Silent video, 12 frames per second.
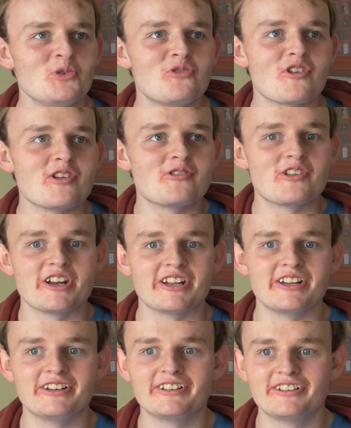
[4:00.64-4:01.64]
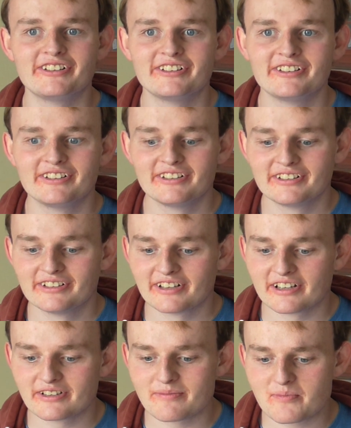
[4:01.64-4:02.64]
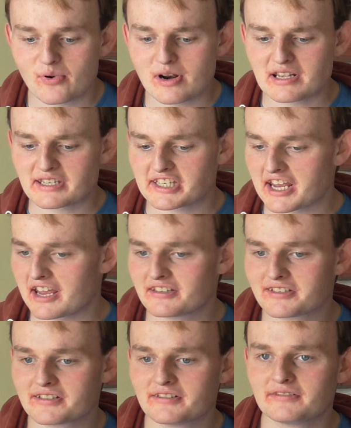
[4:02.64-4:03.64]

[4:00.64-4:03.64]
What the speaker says: movie, really. The princess.